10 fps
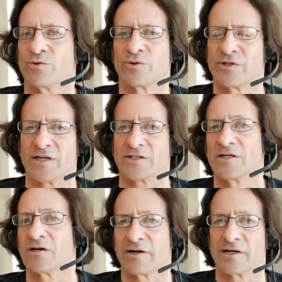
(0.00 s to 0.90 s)
with
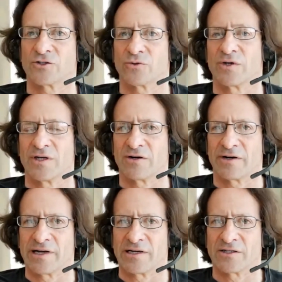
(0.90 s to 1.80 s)
SEIS or
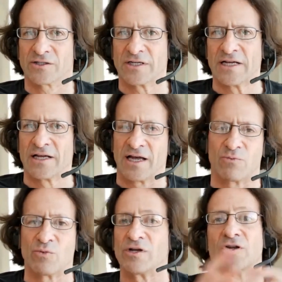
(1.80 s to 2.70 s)
EIS. And
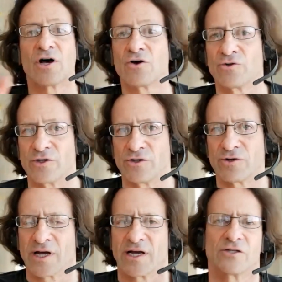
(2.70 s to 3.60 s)
we know the
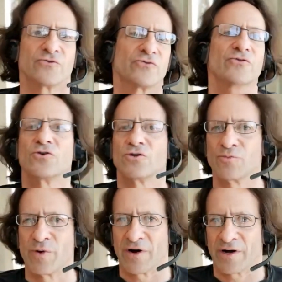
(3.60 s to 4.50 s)
UK is fueled
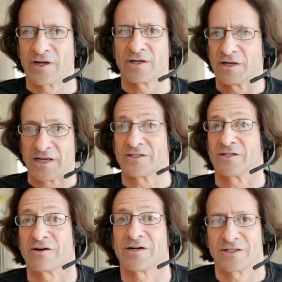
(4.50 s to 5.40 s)
by
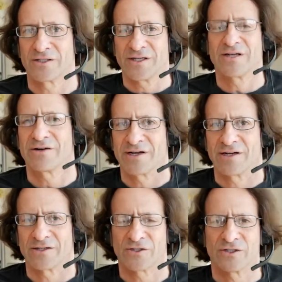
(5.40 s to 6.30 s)
SEIS and
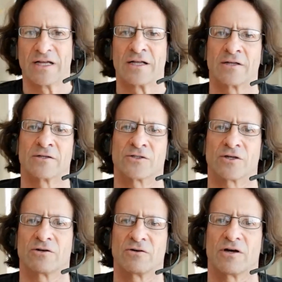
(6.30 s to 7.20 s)
EIS.
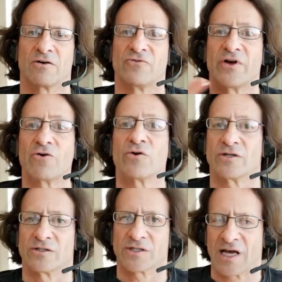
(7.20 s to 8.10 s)
So a
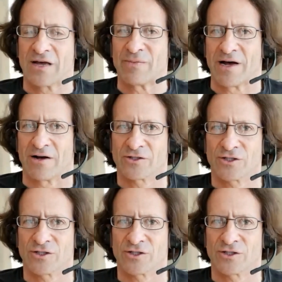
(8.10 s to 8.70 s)
variant came out